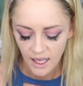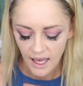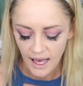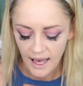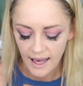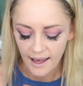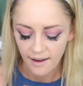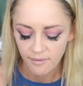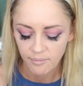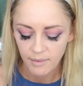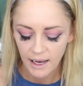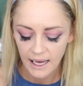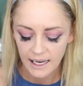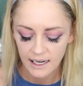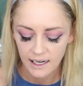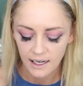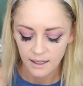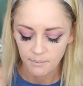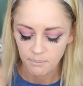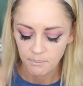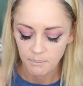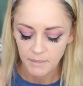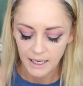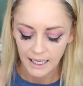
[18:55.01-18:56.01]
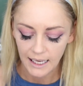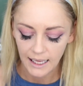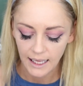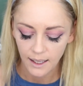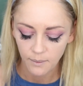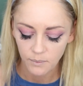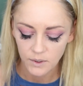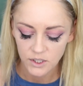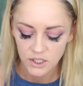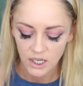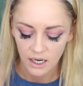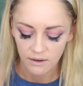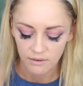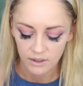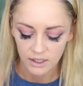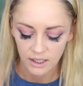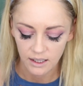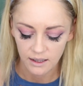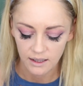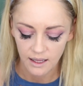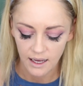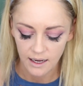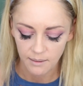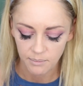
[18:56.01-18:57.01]
I have mine in mini, which I really
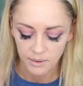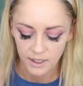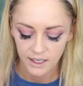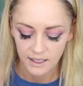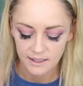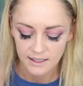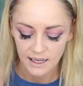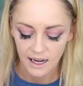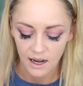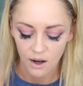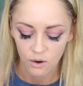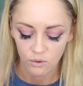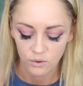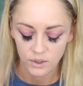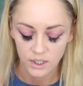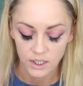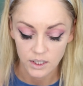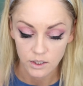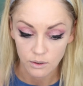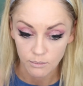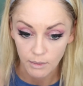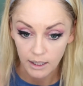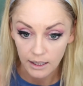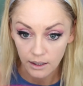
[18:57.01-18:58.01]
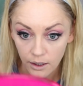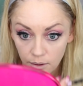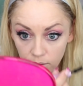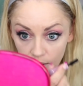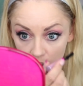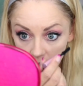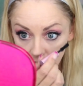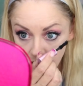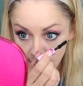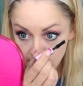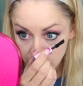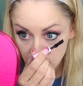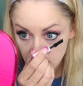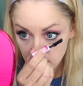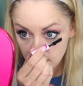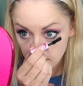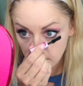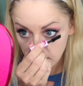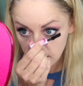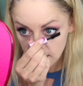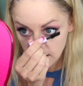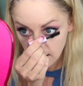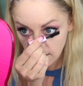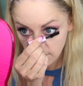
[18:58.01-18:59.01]
like because I only do my lower lashes
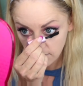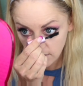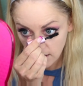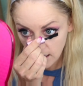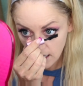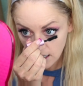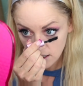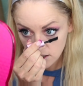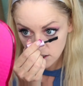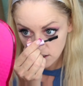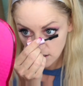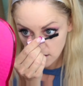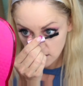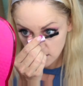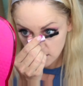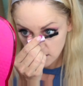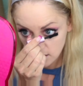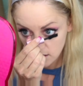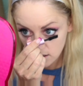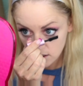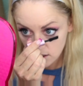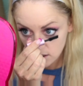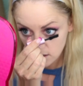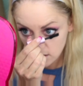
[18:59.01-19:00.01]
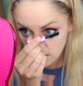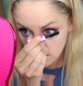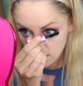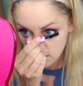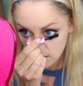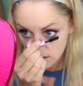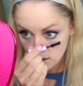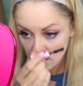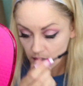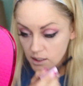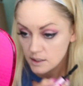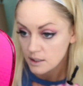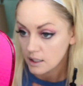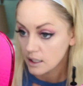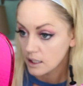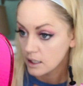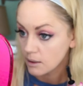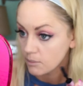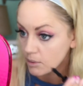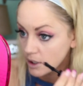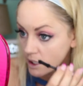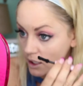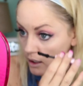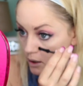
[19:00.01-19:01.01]
because I have lash extensions. As
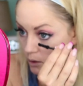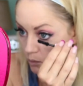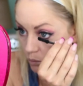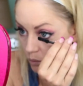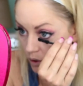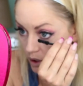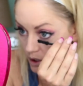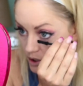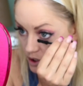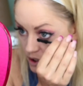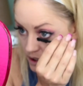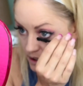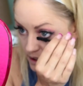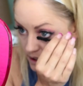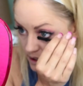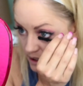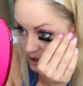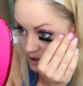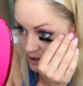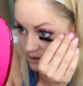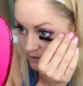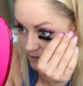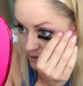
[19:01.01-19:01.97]
anybody who watches this